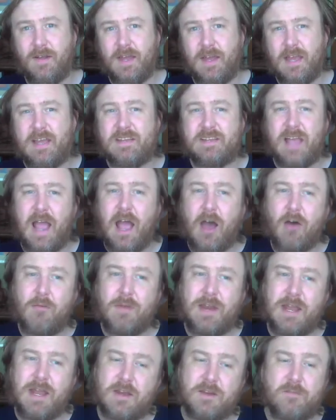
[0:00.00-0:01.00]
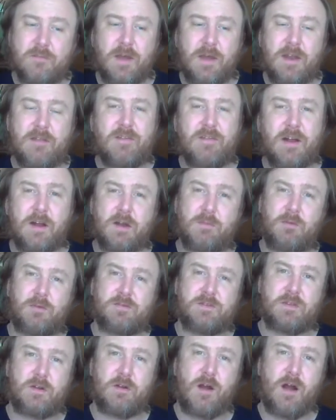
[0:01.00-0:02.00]
is how many independent
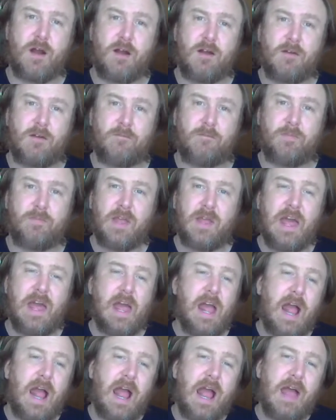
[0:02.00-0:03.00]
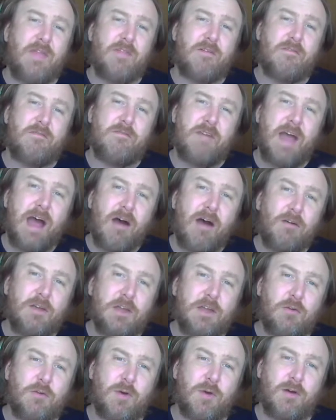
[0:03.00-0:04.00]
variables there are. And the
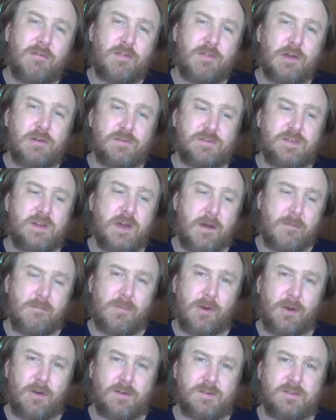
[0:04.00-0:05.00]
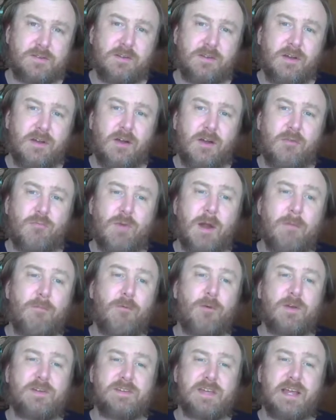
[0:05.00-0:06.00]
value of those numbers
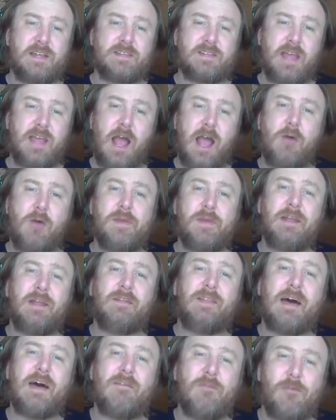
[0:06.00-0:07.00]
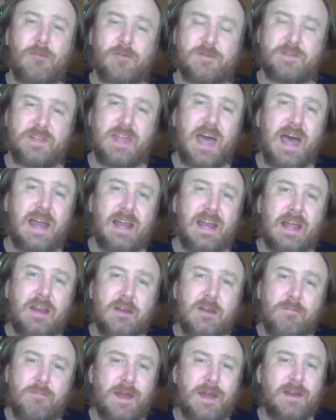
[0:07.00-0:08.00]
represents how many levels that
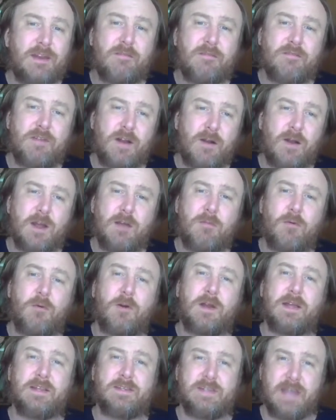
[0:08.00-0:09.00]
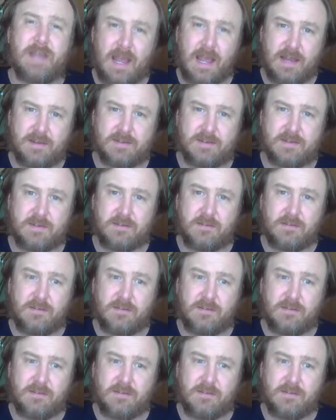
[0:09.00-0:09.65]
independent variable contains.